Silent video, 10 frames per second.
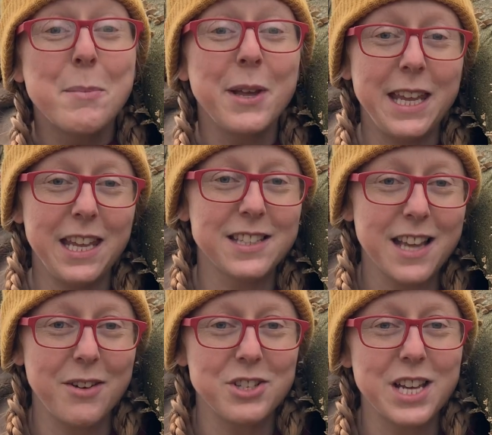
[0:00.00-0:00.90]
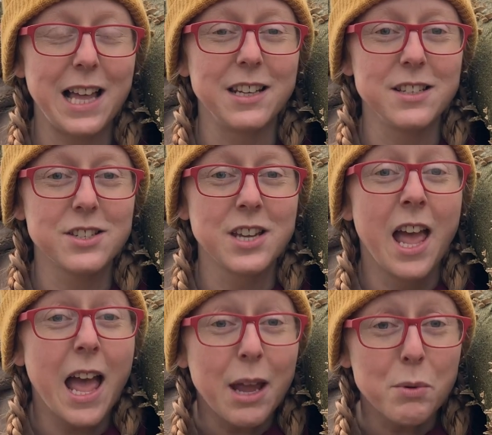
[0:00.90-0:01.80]
But here's our challenge
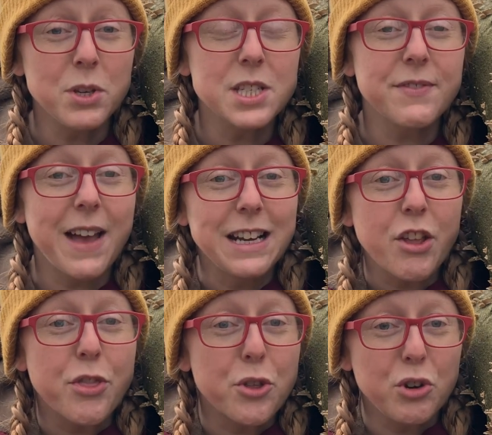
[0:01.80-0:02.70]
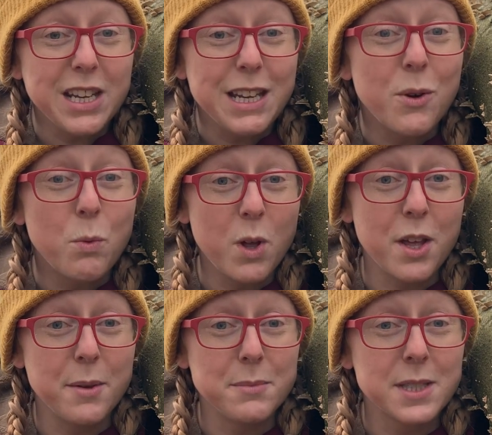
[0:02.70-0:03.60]
I want you to find three
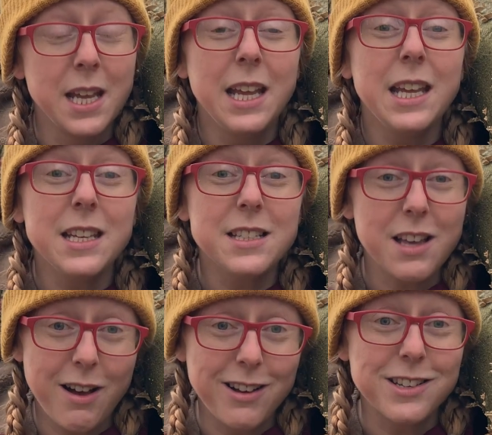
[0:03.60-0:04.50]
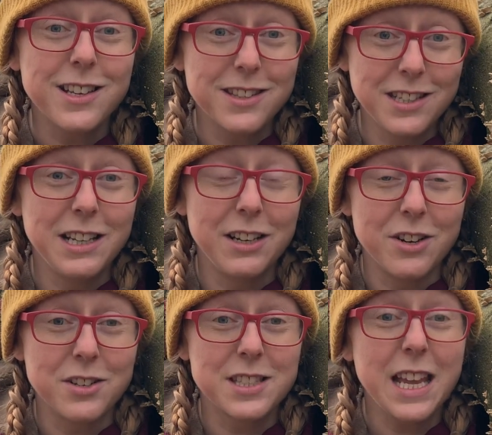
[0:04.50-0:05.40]
worms. It is harder than it
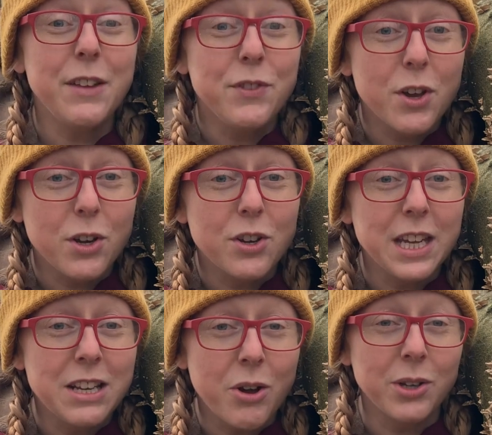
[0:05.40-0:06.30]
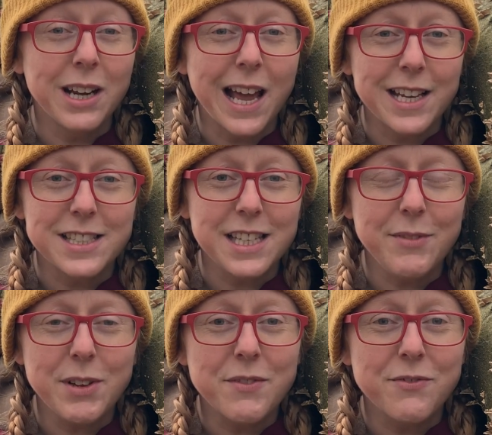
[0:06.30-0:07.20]
looks. If you're looking online, see
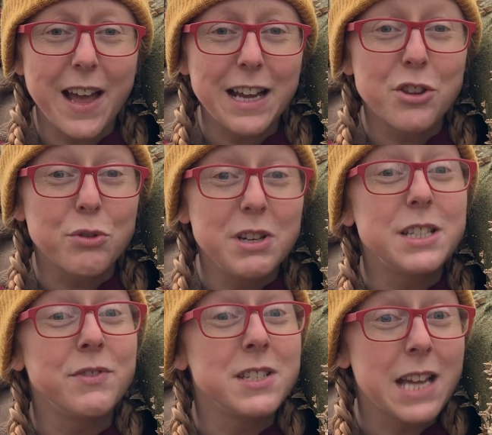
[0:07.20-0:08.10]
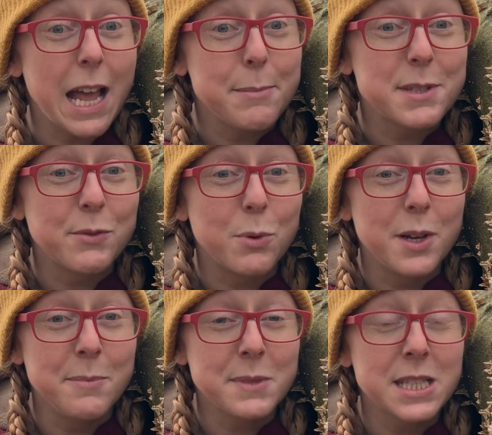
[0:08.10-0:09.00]
if you can find three different types of
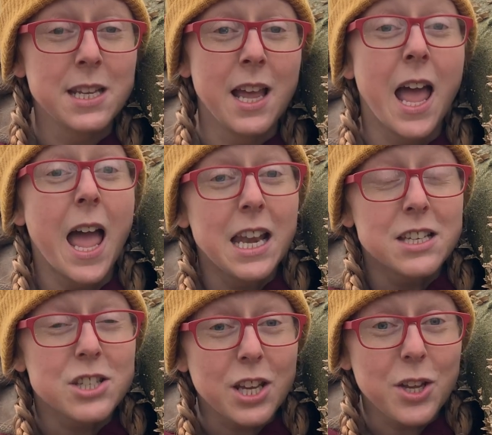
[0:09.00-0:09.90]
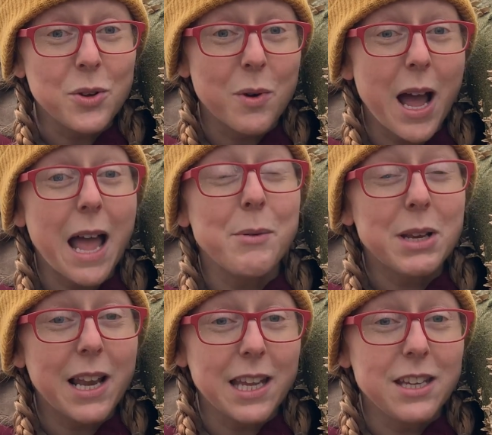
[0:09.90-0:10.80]
worms. Two, I
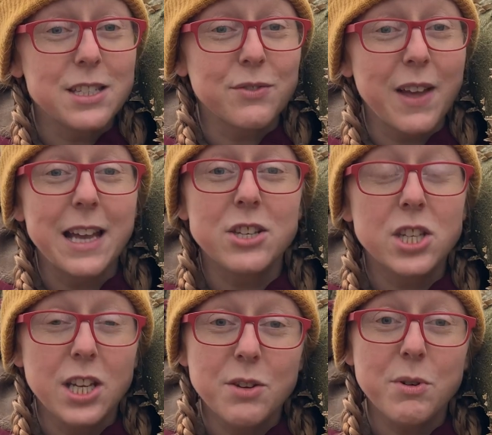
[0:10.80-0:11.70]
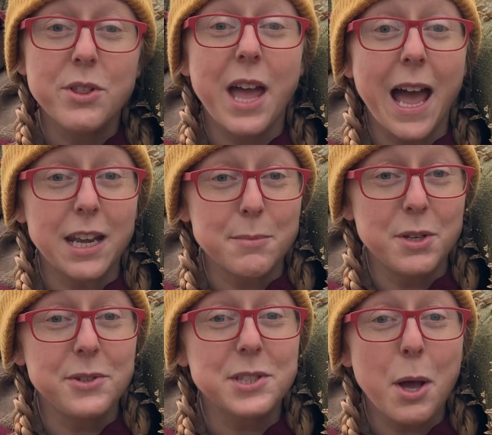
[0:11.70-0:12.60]
would like you to find two other
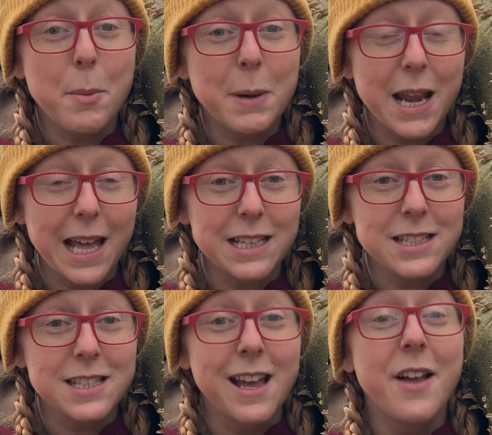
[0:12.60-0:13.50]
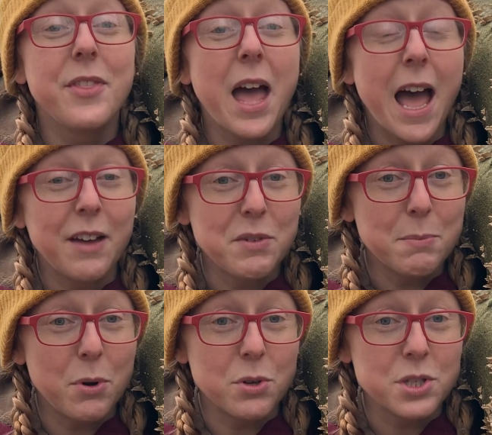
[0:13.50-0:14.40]
animals or plants that have
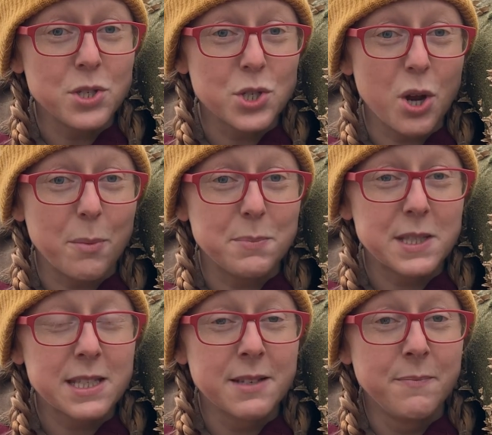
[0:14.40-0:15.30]
important jobs